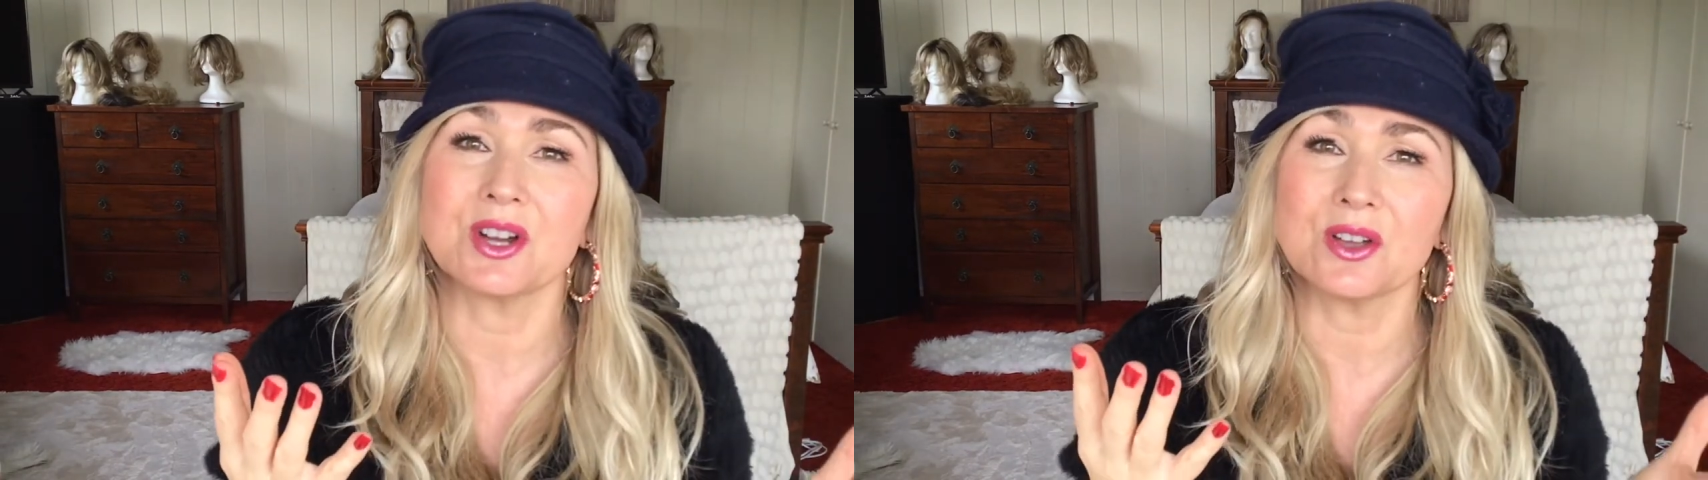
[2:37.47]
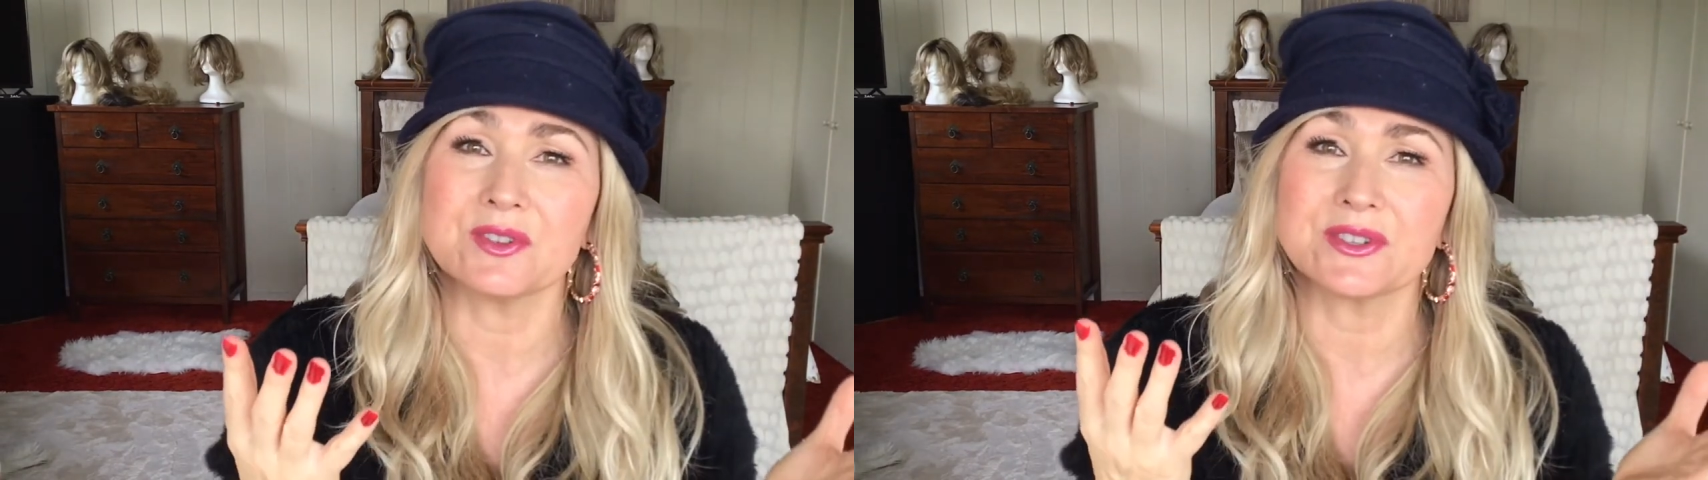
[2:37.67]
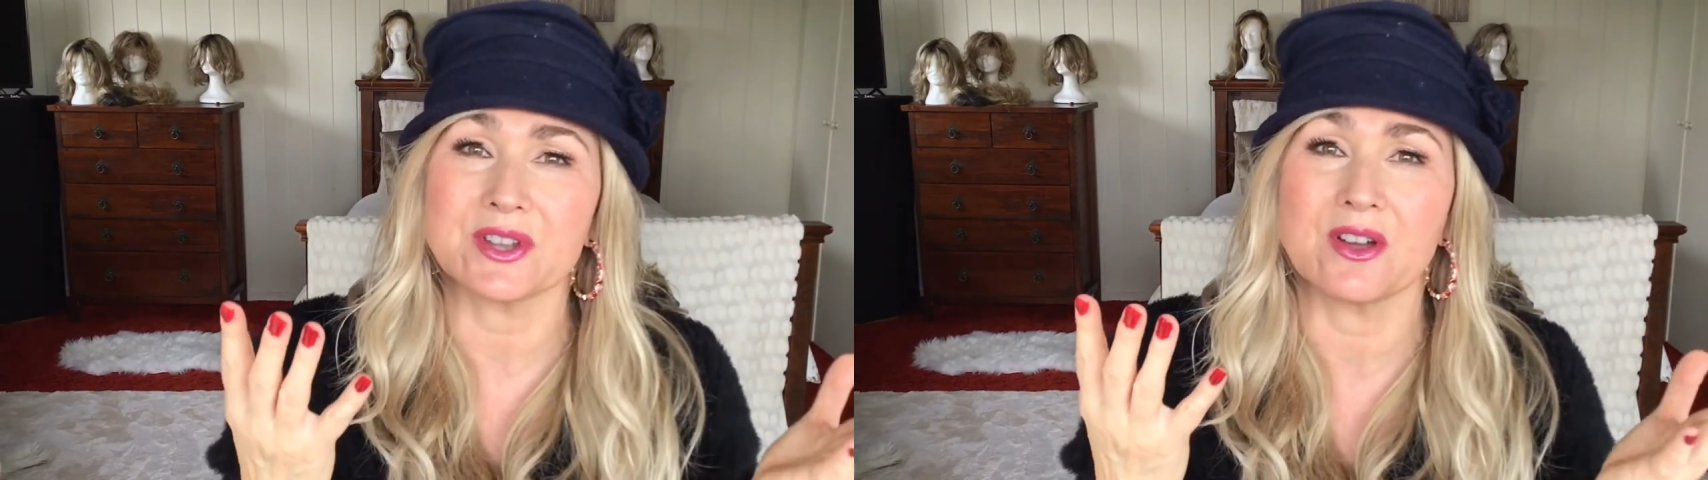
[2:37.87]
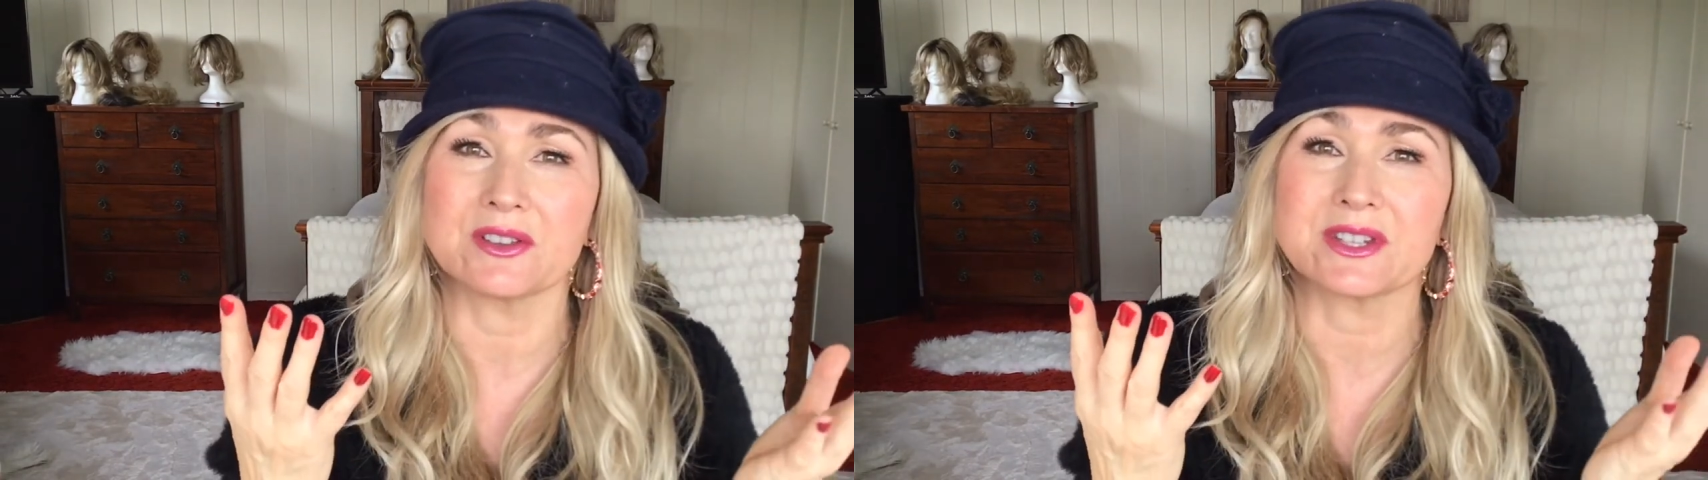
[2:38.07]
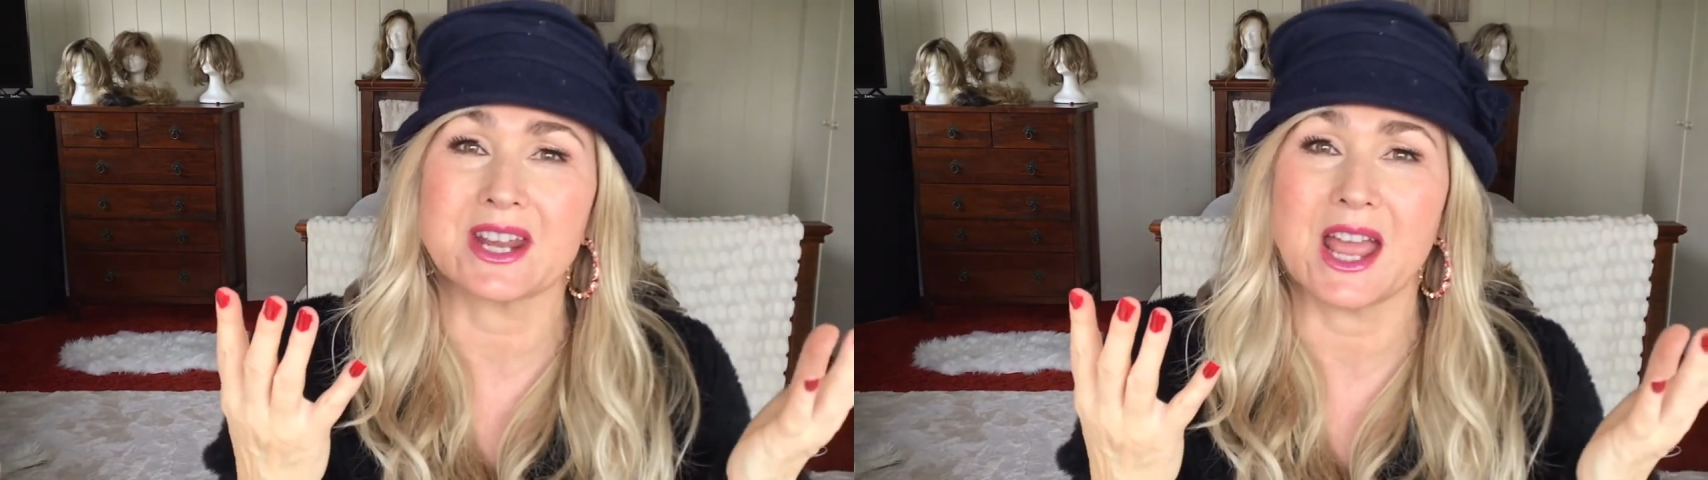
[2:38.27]

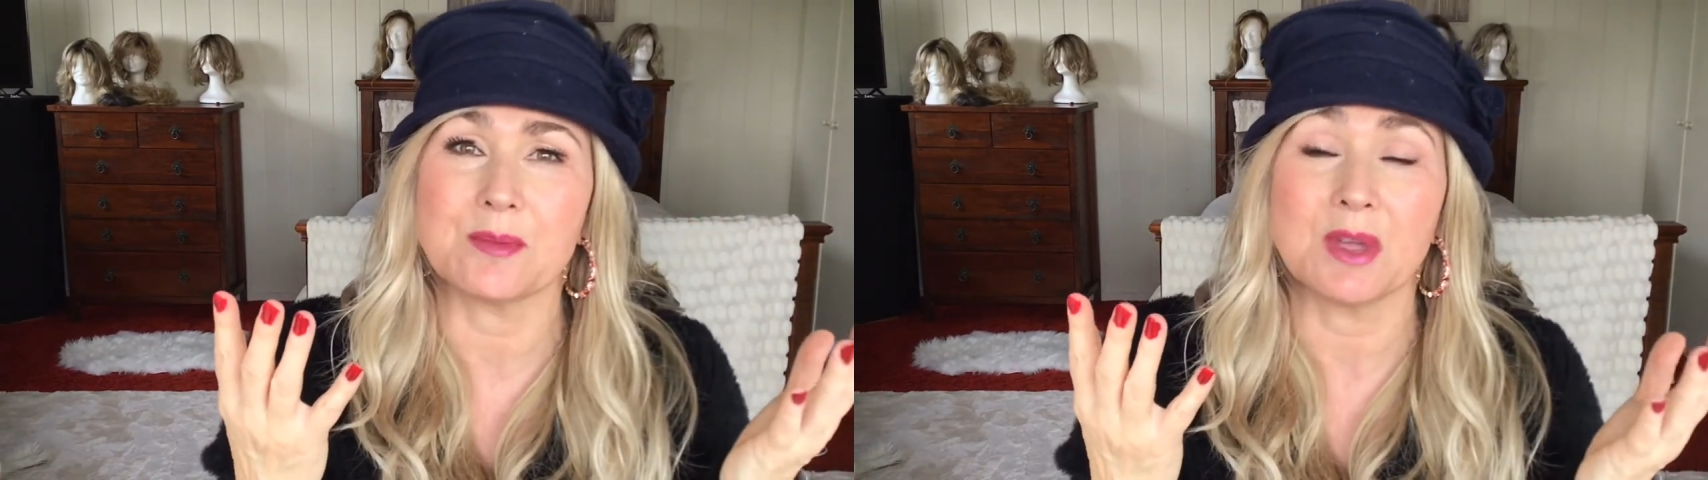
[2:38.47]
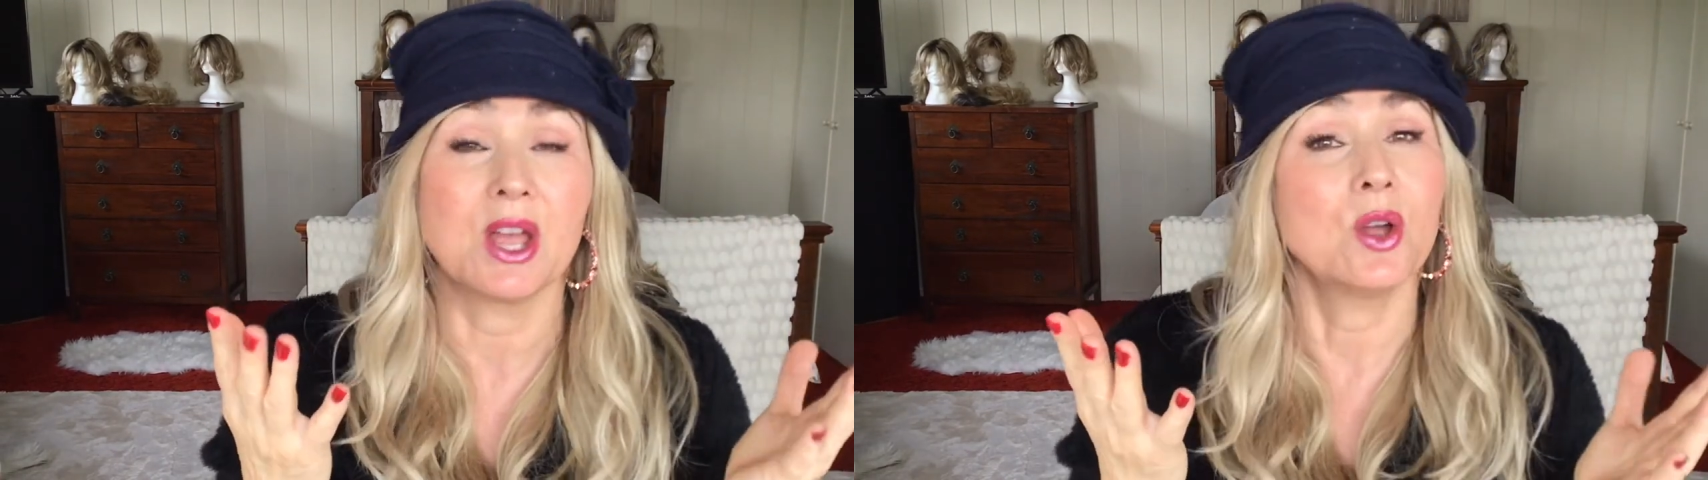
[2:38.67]
oversized cap,